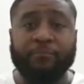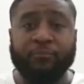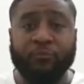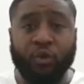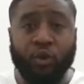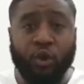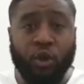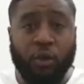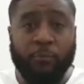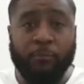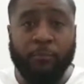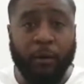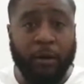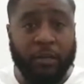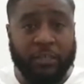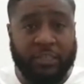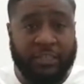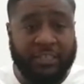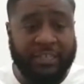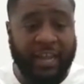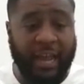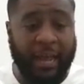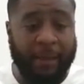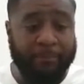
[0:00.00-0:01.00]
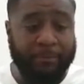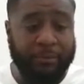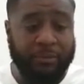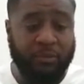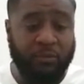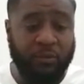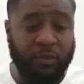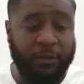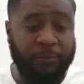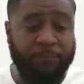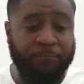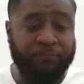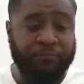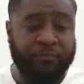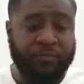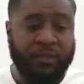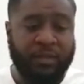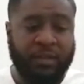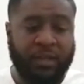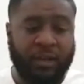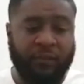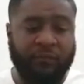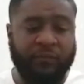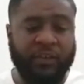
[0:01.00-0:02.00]
Too much gap between,
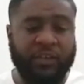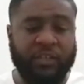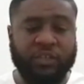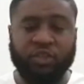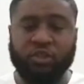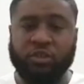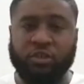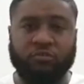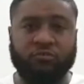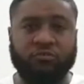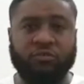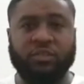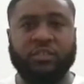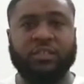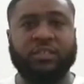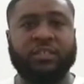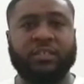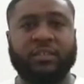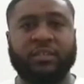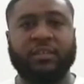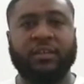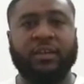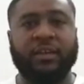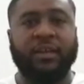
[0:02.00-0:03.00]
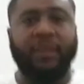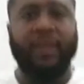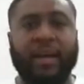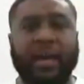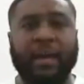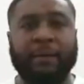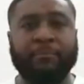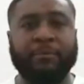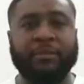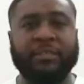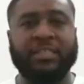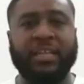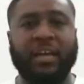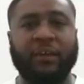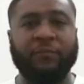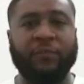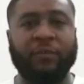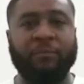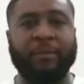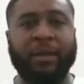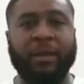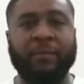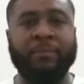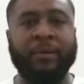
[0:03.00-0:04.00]
I think, Sokratis and
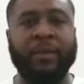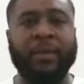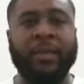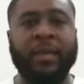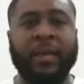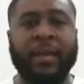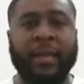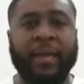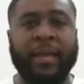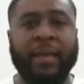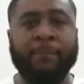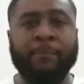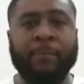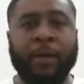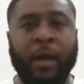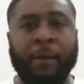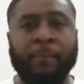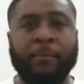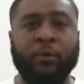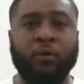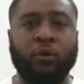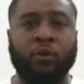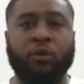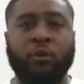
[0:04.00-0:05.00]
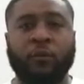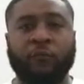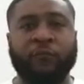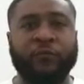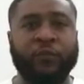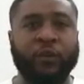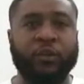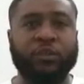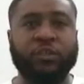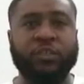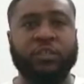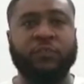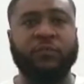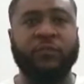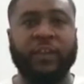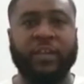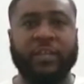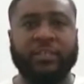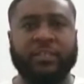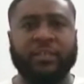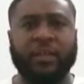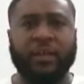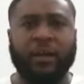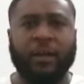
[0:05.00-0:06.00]
Mustafi. Maybe him coming on confuses
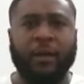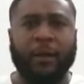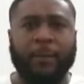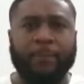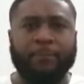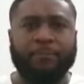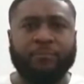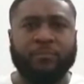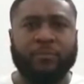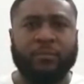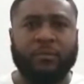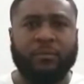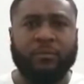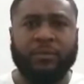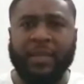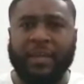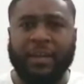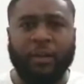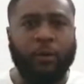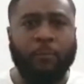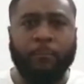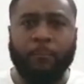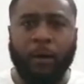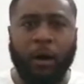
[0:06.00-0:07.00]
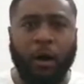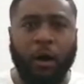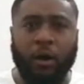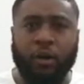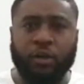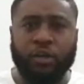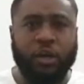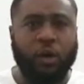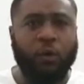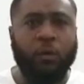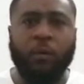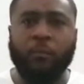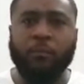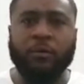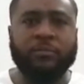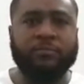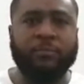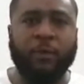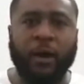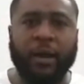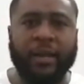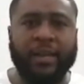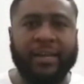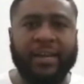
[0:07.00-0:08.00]
things. They don't mark. No one was
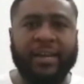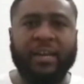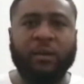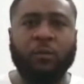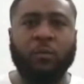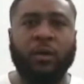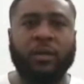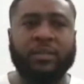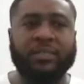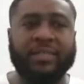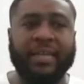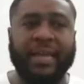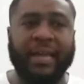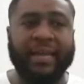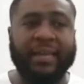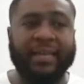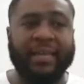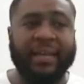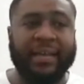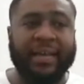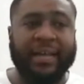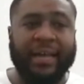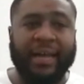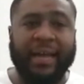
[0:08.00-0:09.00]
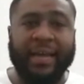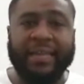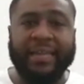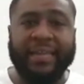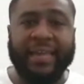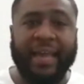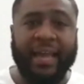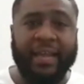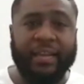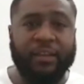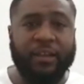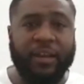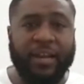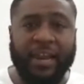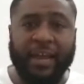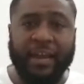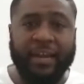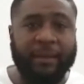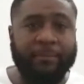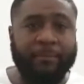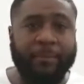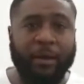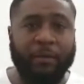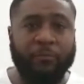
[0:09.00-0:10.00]
marking anyone. It's like, again, you
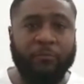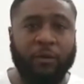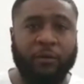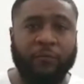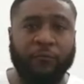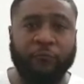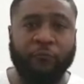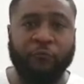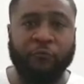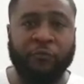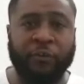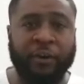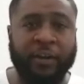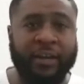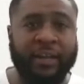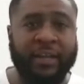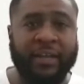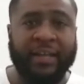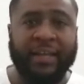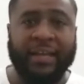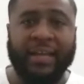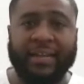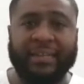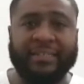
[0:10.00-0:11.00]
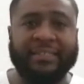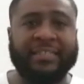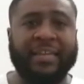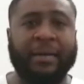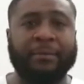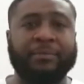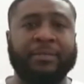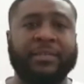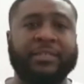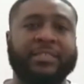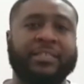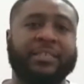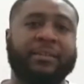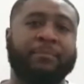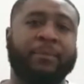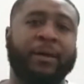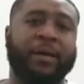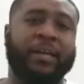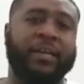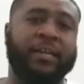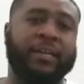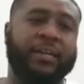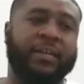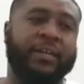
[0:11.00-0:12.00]
let the man run free and he's tapped into the
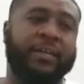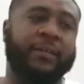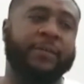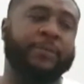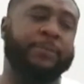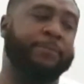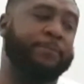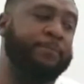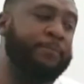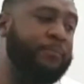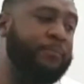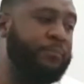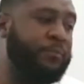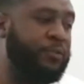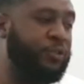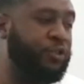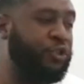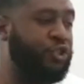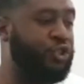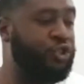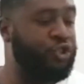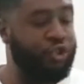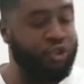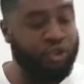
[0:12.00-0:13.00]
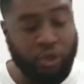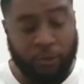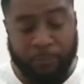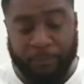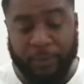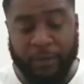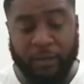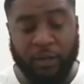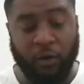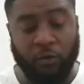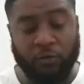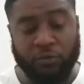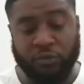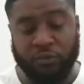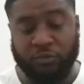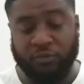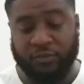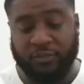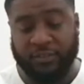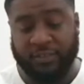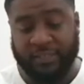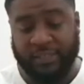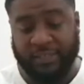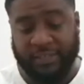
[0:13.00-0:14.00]
back of the net. Stupid goal to
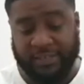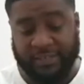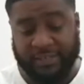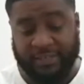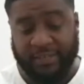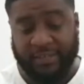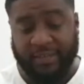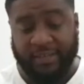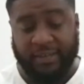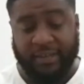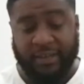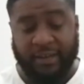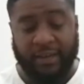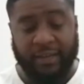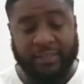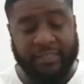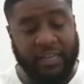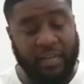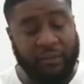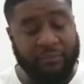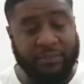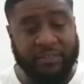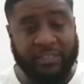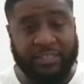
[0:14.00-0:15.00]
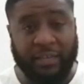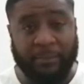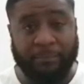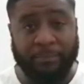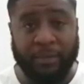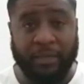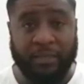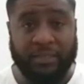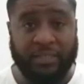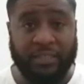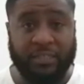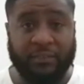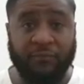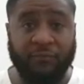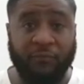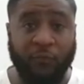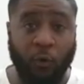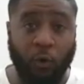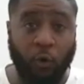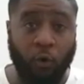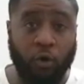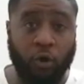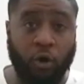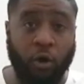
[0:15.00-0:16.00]
concede. Another set piece. That's
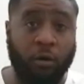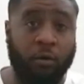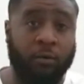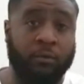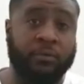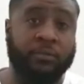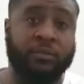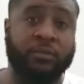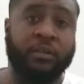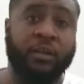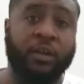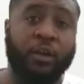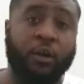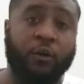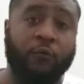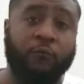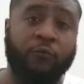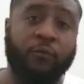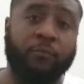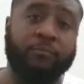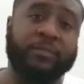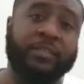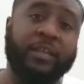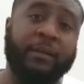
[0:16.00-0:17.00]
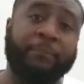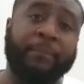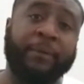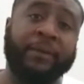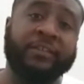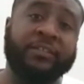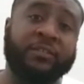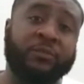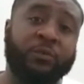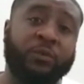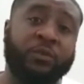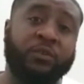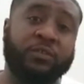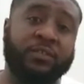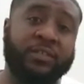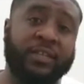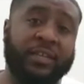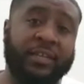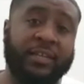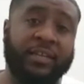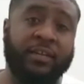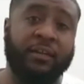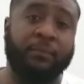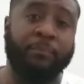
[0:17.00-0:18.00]
4 goals from set pieces we
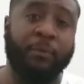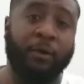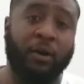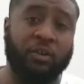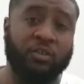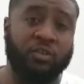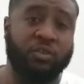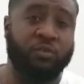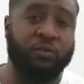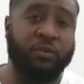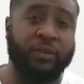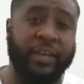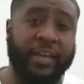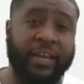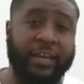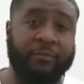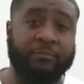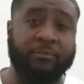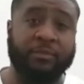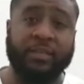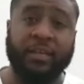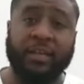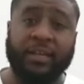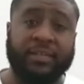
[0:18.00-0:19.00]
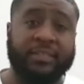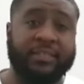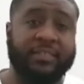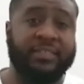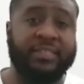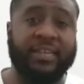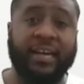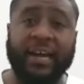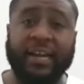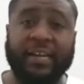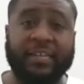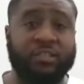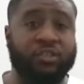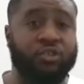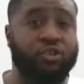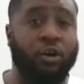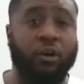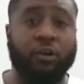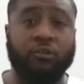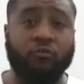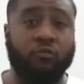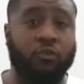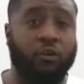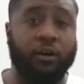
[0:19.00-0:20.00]
conceded in the past 2 games. Something's
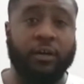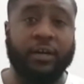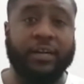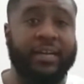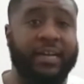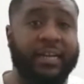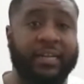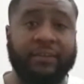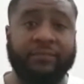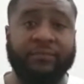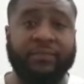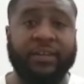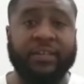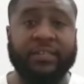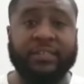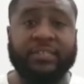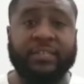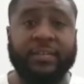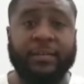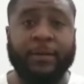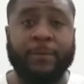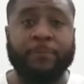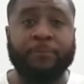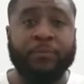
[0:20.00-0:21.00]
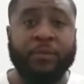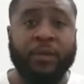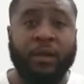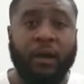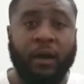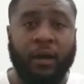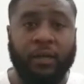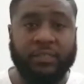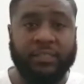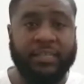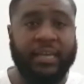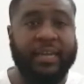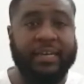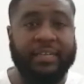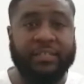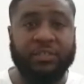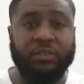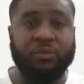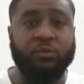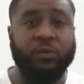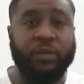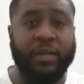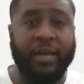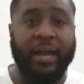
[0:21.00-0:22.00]
gone wrong in that defence, and Arteta needs
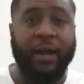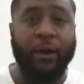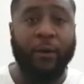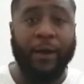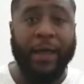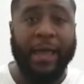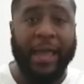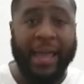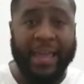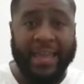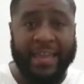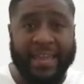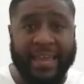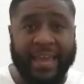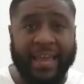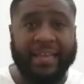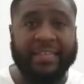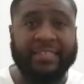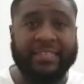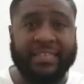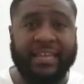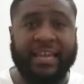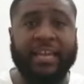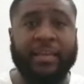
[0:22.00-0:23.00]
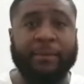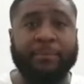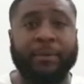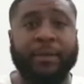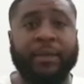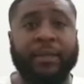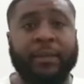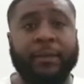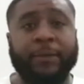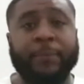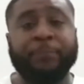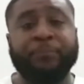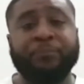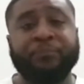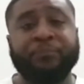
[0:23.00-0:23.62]
to sort that out ASAP.